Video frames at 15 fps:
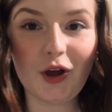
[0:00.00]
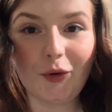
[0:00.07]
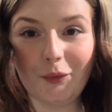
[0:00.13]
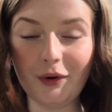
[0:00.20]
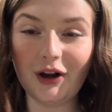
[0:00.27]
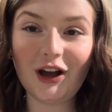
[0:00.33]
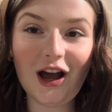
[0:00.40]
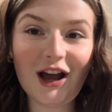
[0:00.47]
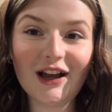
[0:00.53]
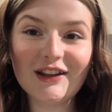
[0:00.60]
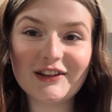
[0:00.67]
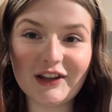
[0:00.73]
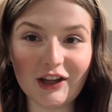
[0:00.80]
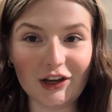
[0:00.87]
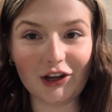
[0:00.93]
Well
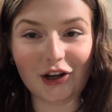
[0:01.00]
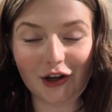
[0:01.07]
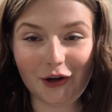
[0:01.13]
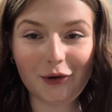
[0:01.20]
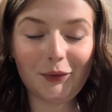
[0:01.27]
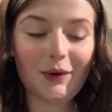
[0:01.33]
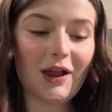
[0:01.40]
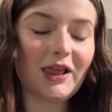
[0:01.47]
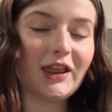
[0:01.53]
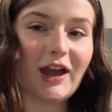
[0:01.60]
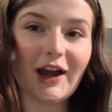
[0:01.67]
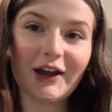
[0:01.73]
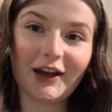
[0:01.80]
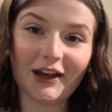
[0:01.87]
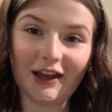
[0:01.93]
guys, no
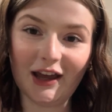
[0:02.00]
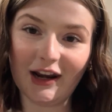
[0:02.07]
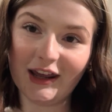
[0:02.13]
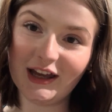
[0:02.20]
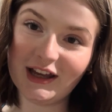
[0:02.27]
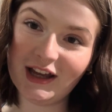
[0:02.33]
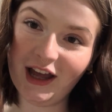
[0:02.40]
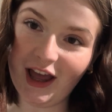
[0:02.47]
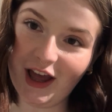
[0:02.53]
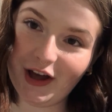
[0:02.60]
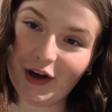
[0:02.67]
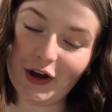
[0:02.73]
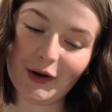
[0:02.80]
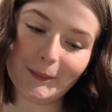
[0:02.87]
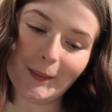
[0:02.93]
luck getting
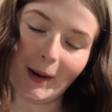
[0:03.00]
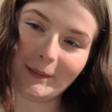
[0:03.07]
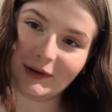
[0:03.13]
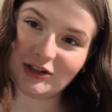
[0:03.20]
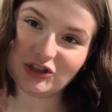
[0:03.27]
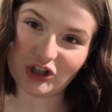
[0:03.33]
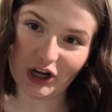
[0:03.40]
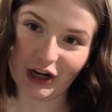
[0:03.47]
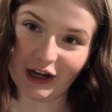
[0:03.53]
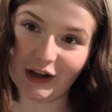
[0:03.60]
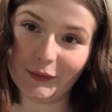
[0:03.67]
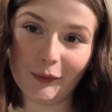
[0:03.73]
pumpkin chai.